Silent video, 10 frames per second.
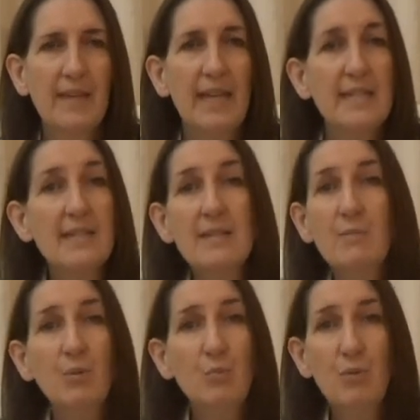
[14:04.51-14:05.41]
It's a
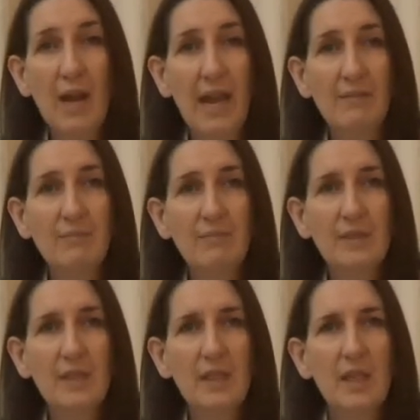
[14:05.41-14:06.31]
simple prayer,
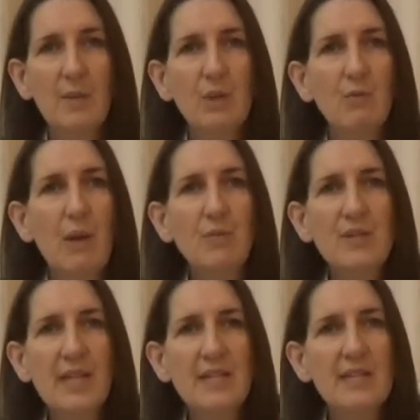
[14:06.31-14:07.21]
but it
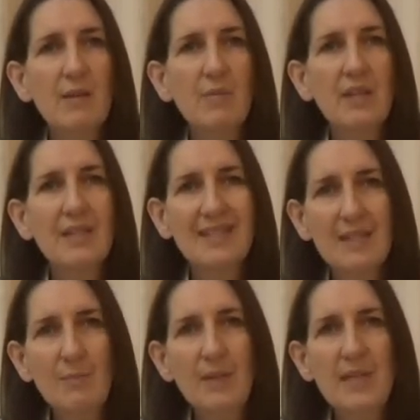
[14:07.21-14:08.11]
represents something
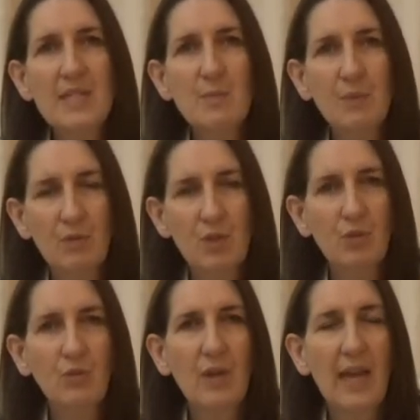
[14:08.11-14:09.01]
deeply
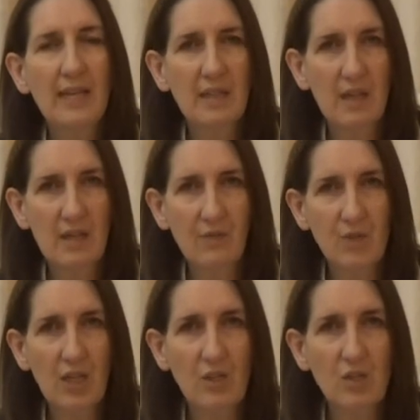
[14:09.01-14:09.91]
spiritual and
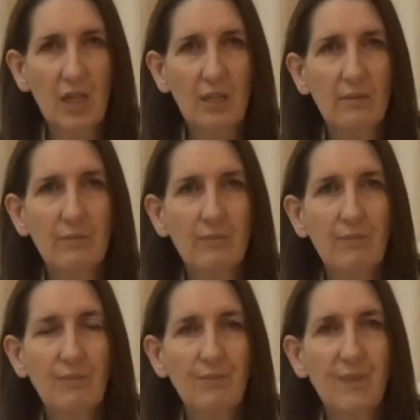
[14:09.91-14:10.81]
life-changing.
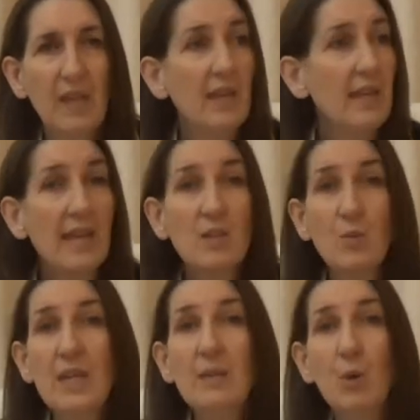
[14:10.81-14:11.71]
Next
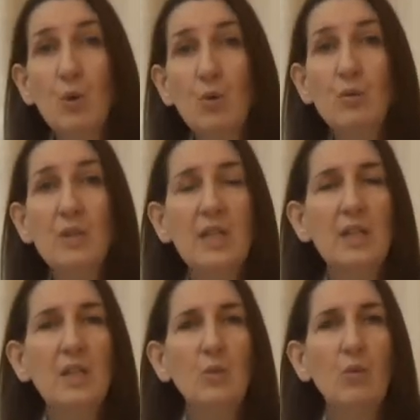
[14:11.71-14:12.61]
week, Paul
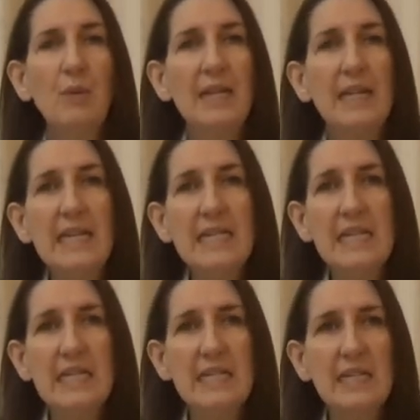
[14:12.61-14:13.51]
will be leading
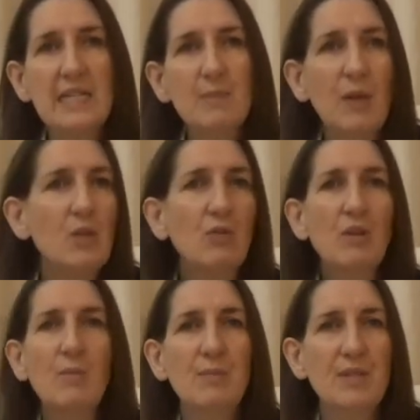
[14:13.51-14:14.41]
us in a special
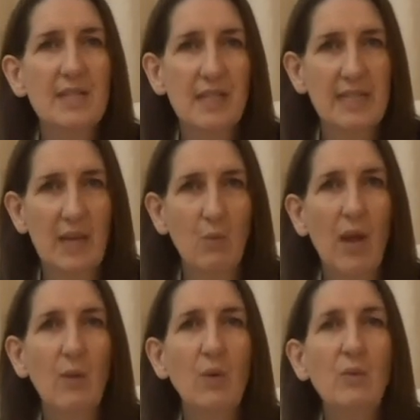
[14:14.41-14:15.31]
commitment Sunday
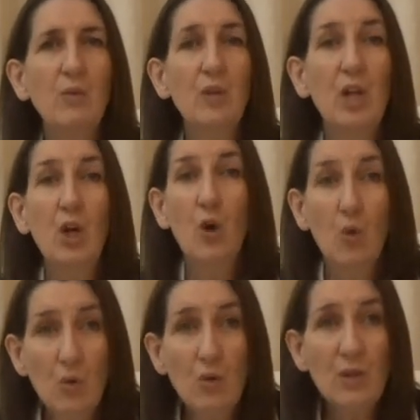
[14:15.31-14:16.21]
where we will
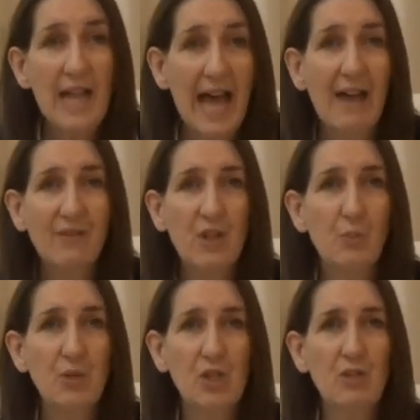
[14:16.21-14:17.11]
all have the
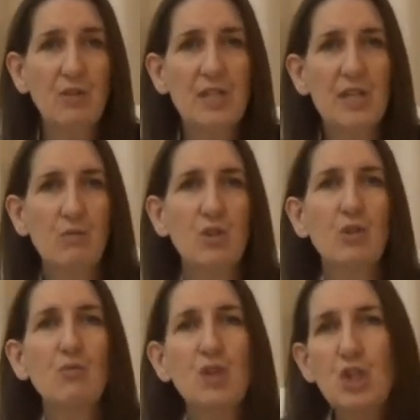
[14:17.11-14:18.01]
opportunity to
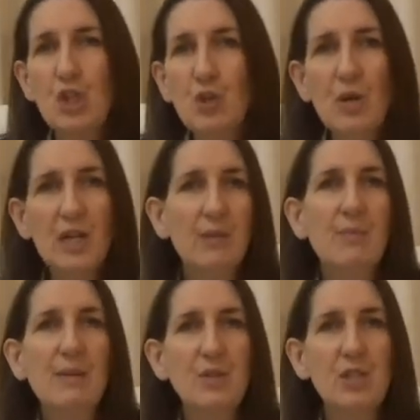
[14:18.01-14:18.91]
renew our
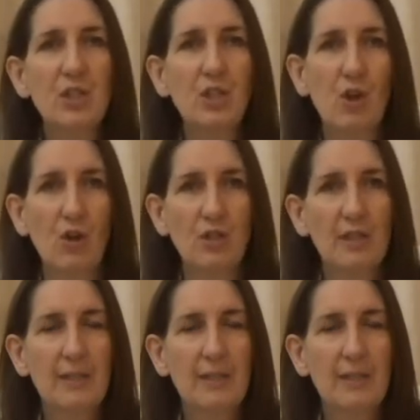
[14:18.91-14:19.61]
commitment to God.